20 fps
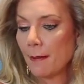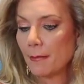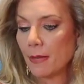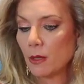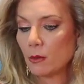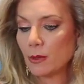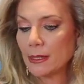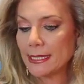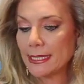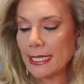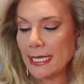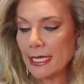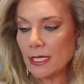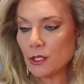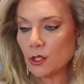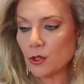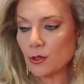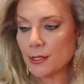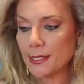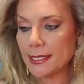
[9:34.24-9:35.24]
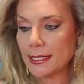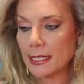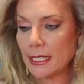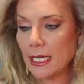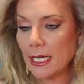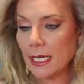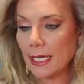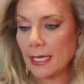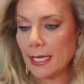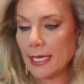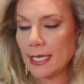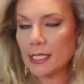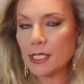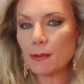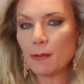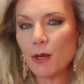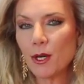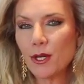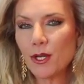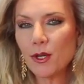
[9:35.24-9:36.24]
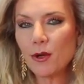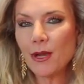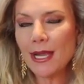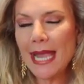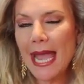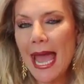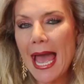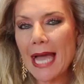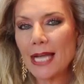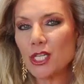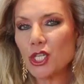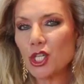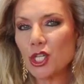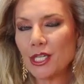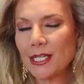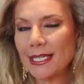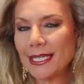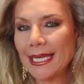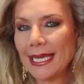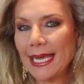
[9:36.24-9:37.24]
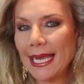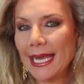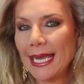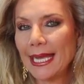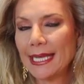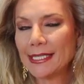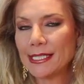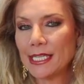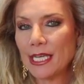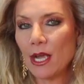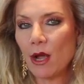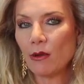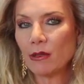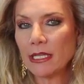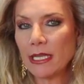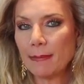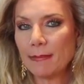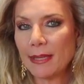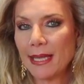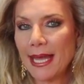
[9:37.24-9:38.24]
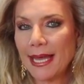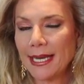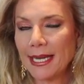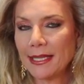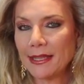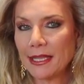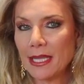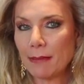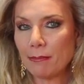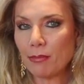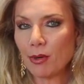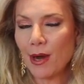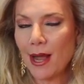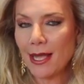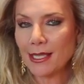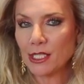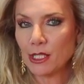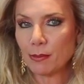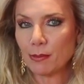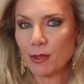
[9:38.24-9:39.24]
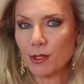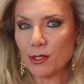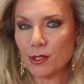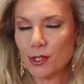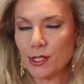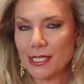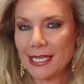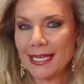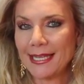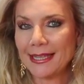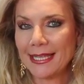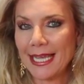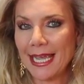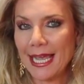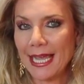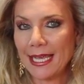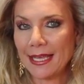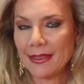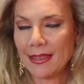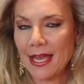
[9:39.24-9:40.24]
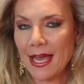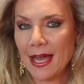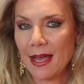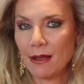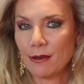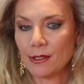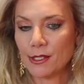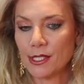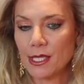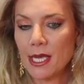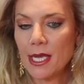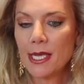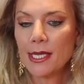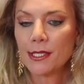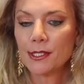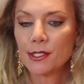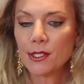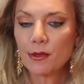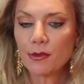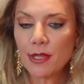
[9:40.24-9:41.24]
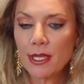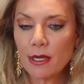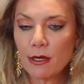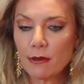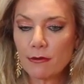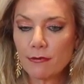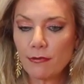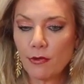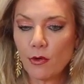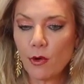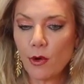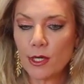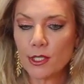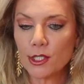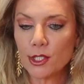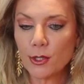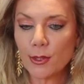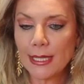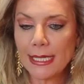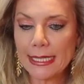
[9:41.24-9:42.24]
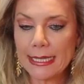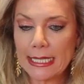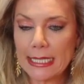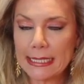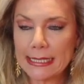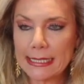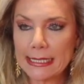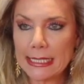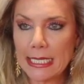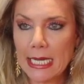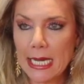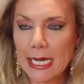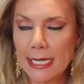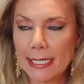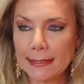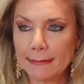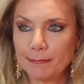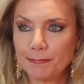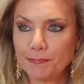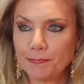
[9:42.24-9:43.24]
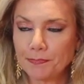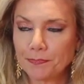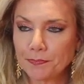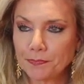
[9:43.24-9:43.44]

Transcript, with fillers: But what's interesting is Mercury actually is the only planet that prospers in the 8th house. So therefore, during this time,